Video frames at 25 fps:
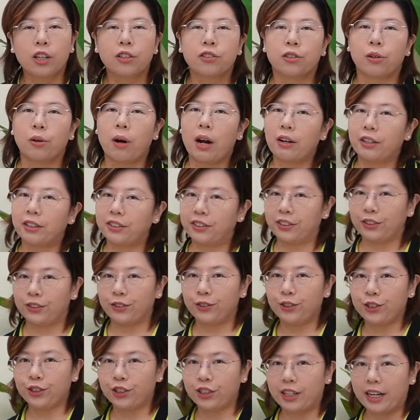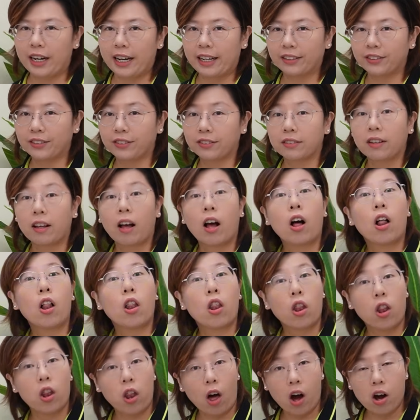So our solution is
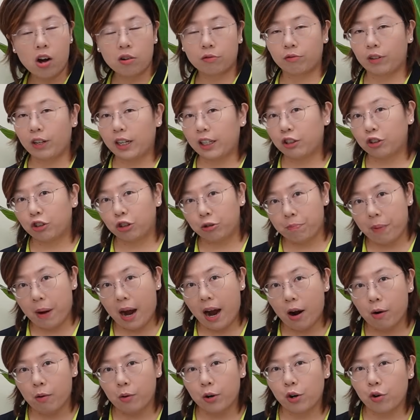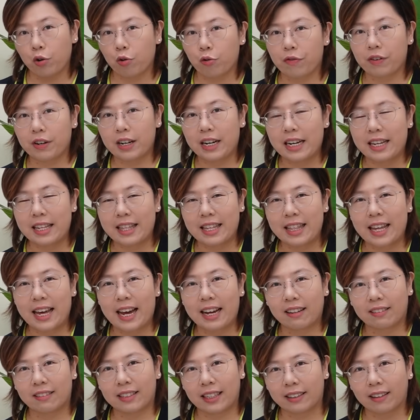long-range power over
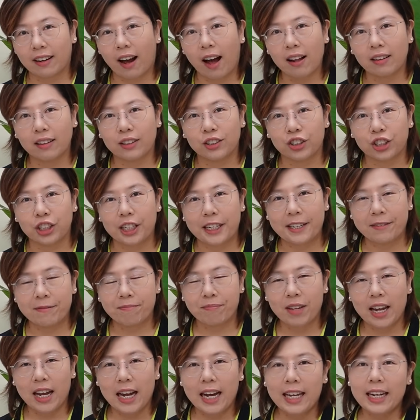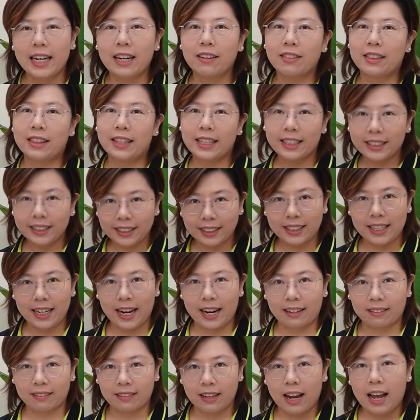Ethernet technology. Now this
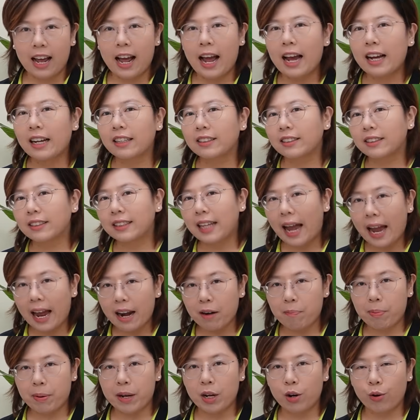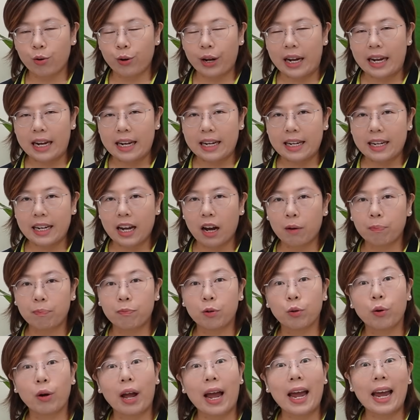tech extends PoE up
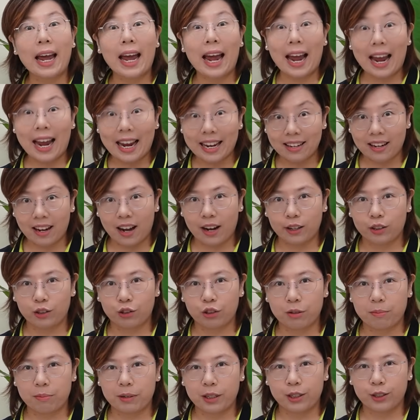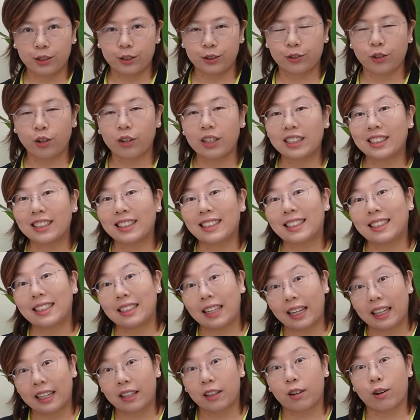to 800 meters on a
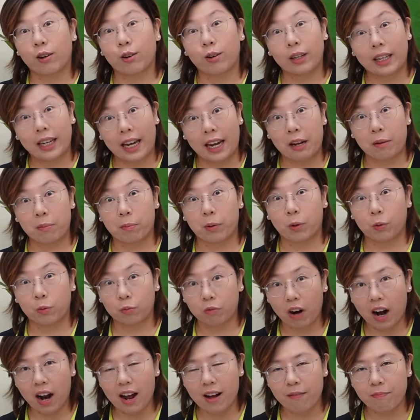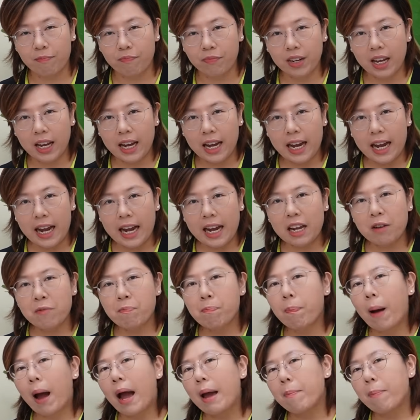single cable run.
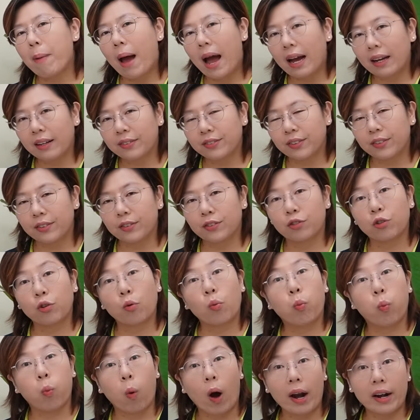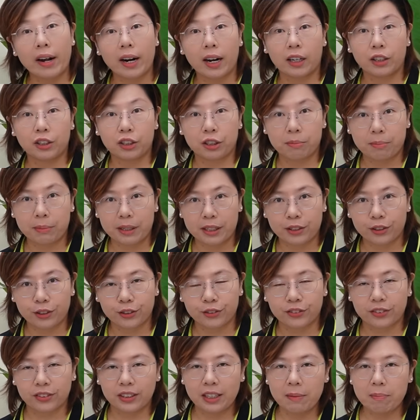It bypasses the 100
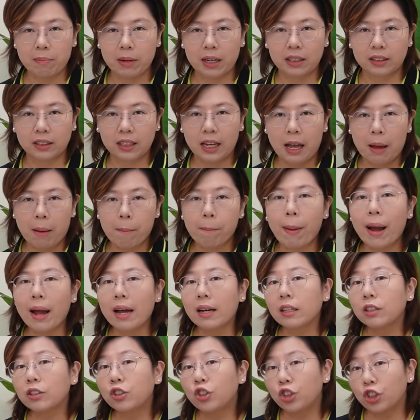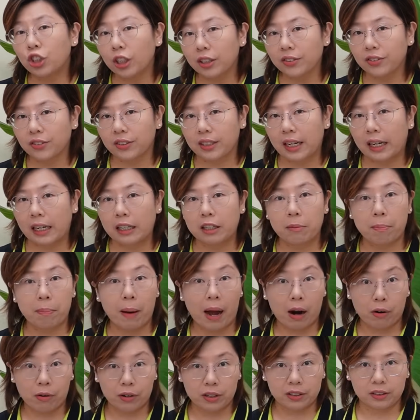meters limit by adjusting the
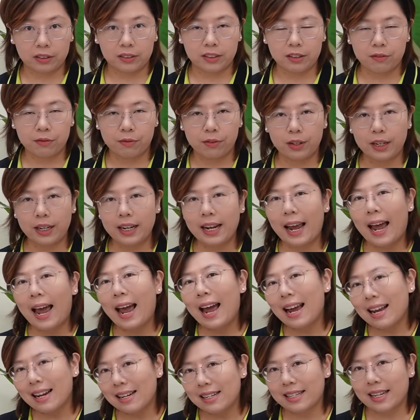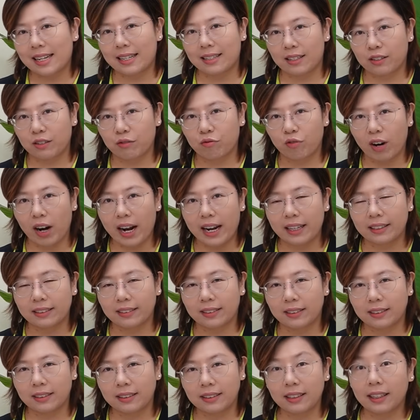power delivery and data
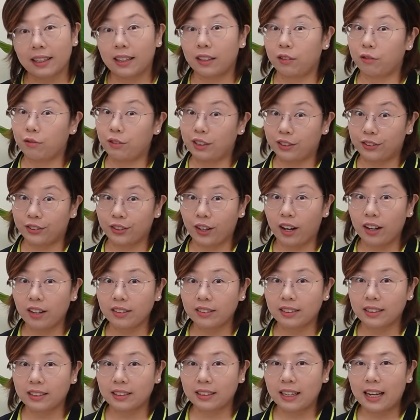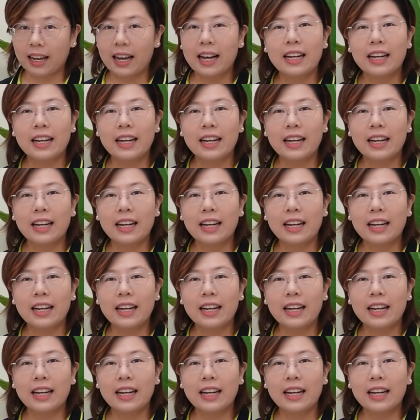rates. And the results?